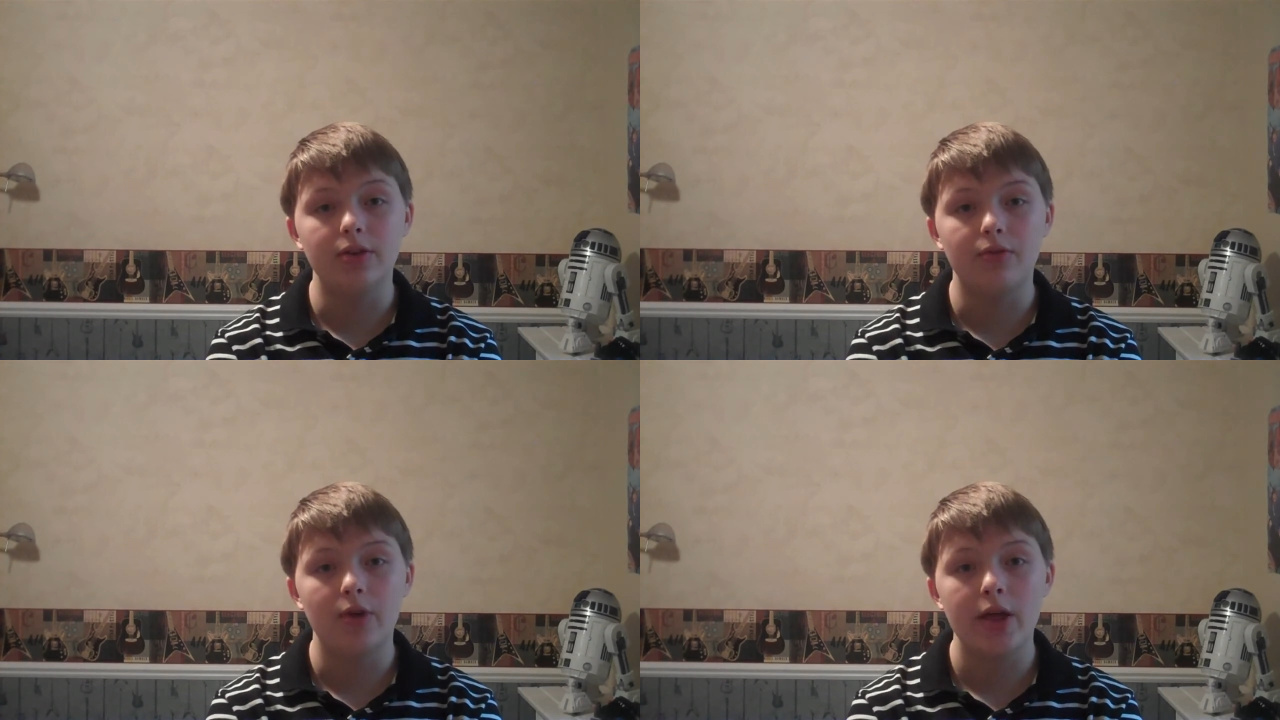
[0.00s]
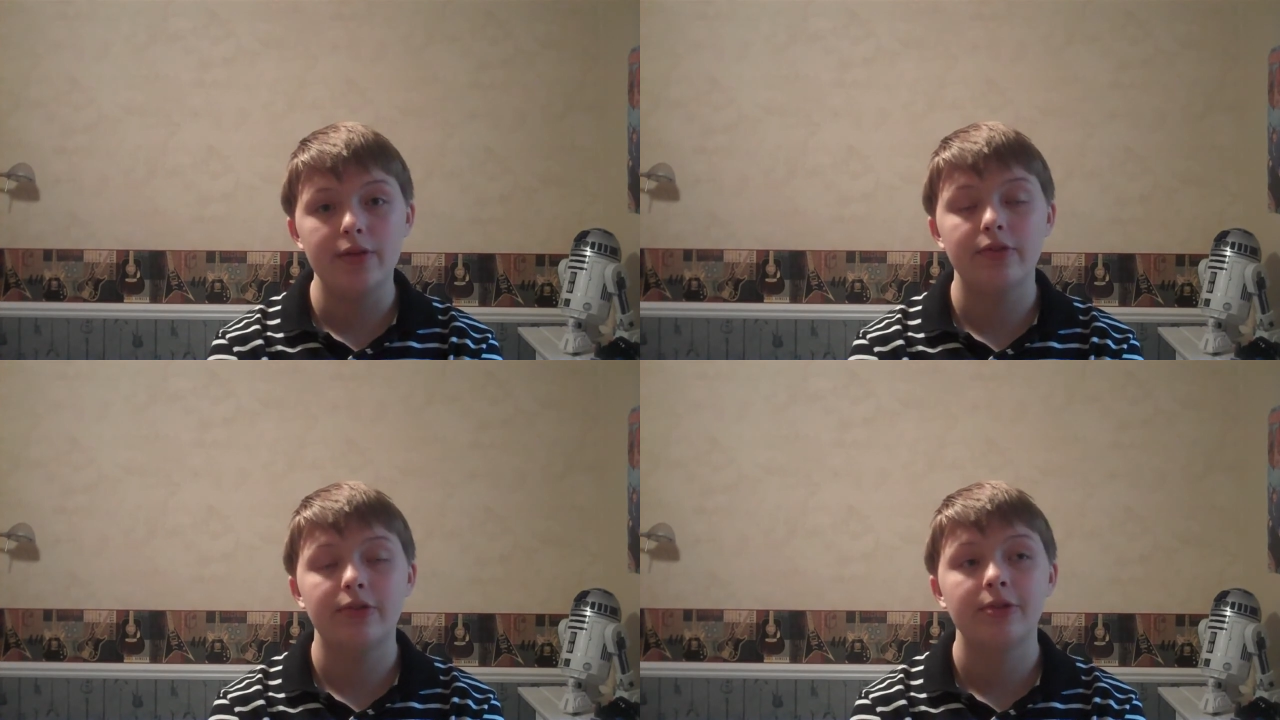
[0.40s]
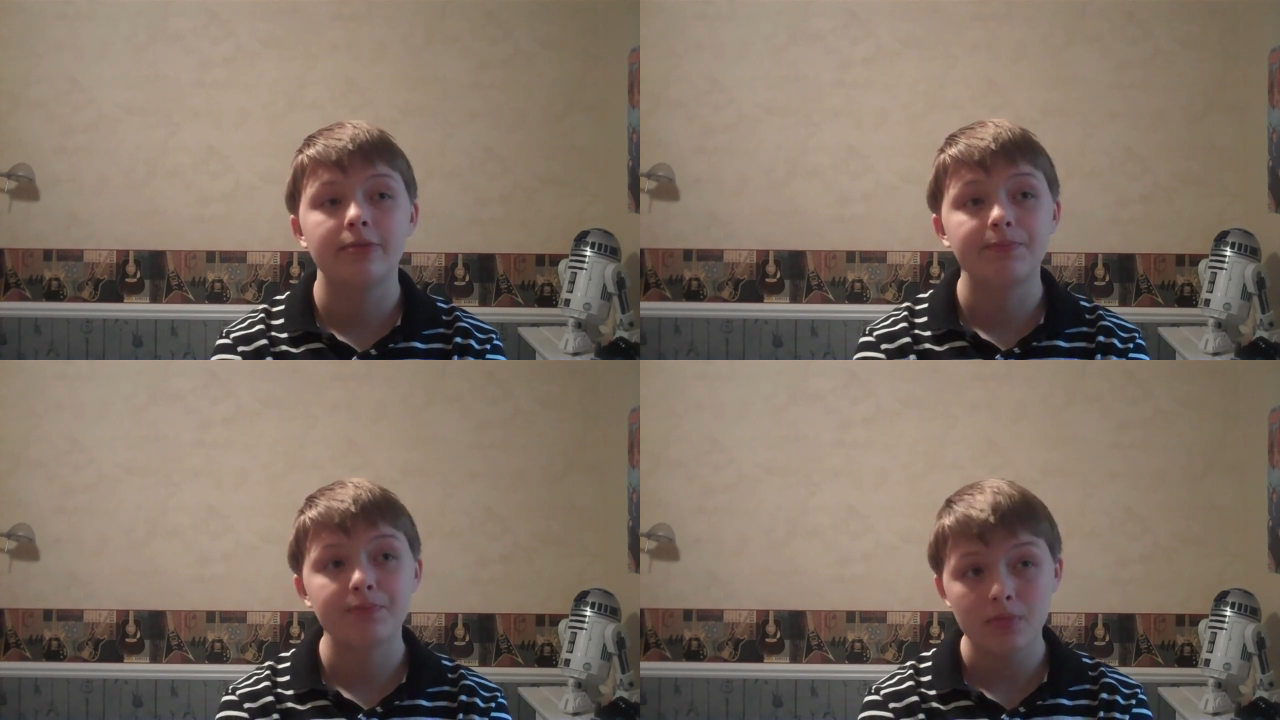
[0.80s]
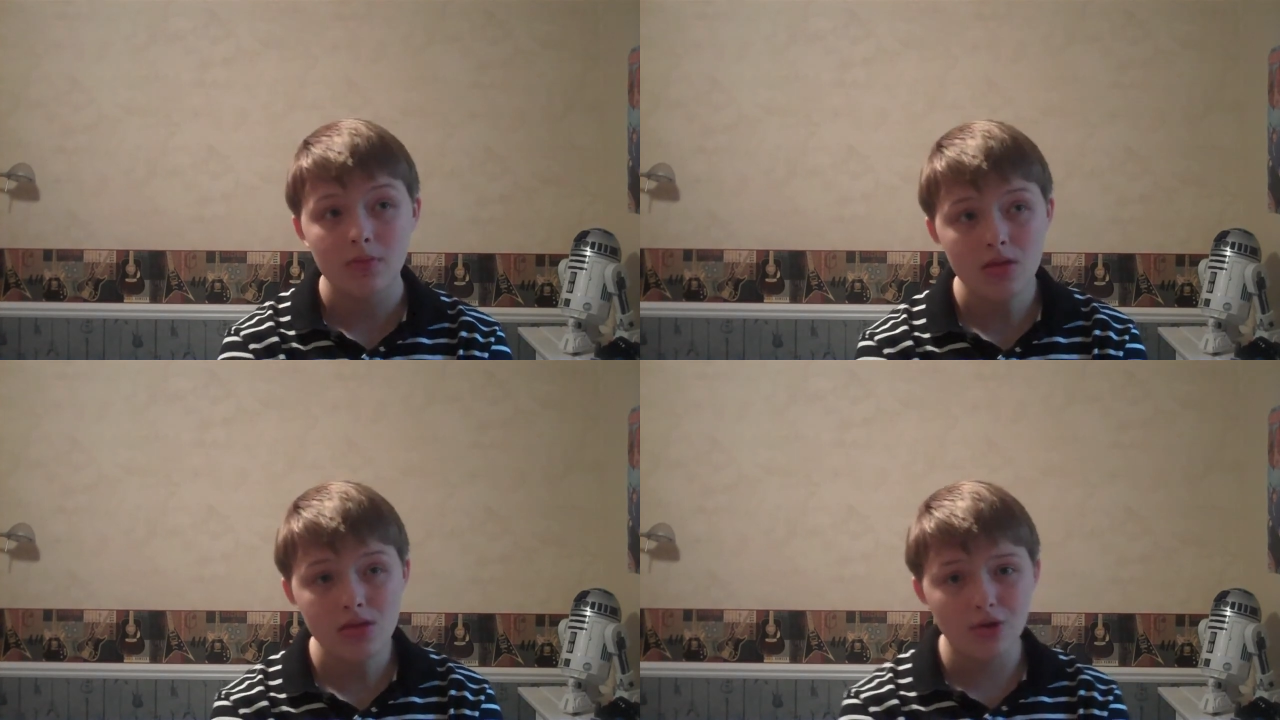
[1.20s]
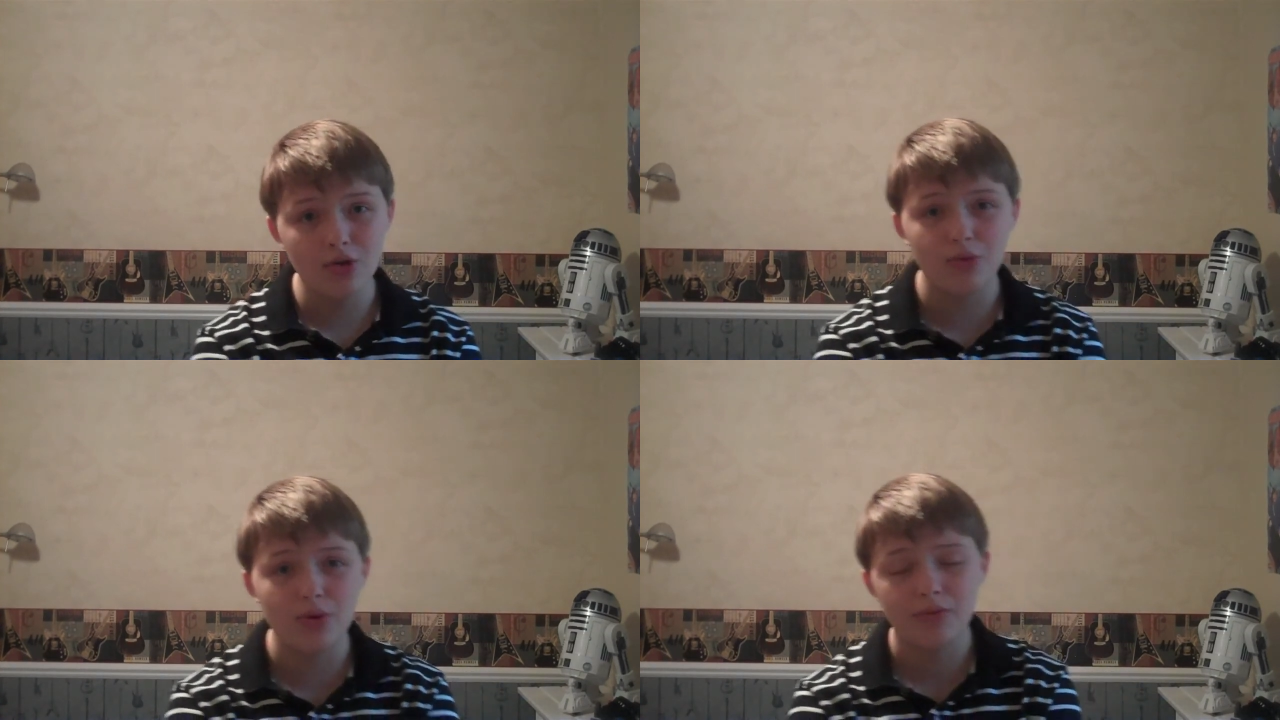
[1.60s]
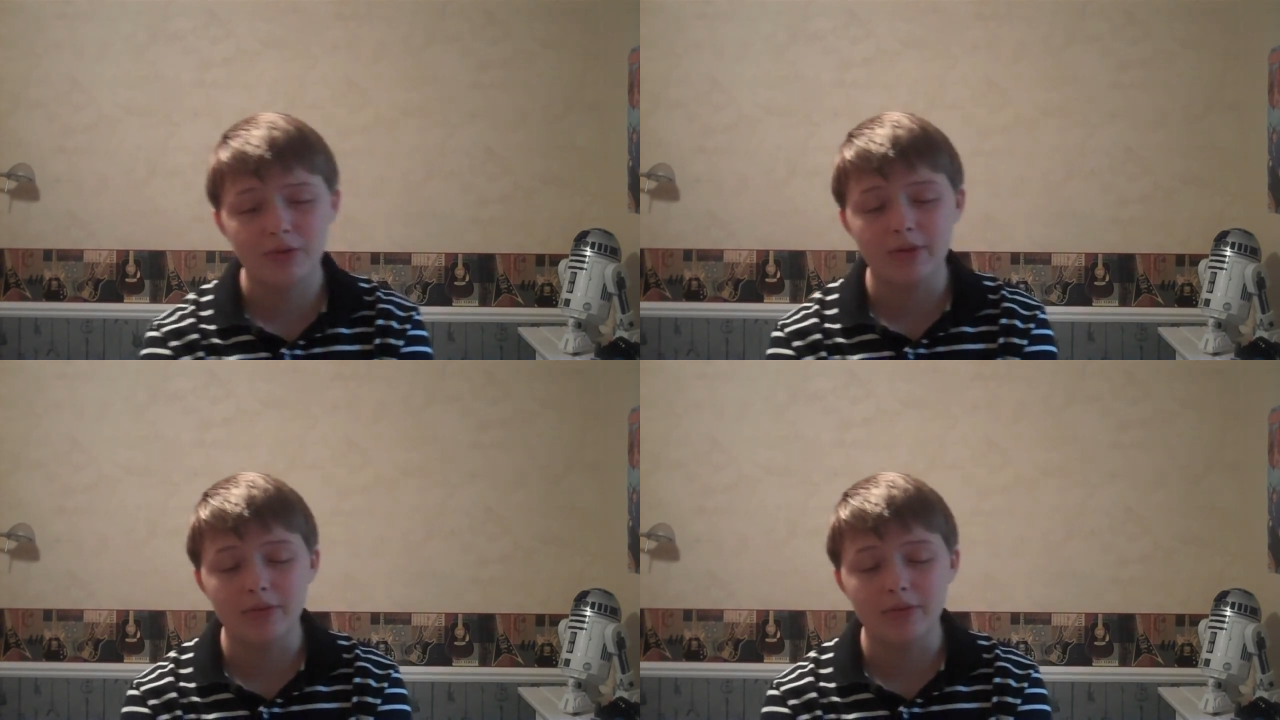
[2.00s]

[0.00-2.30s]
friends who went with me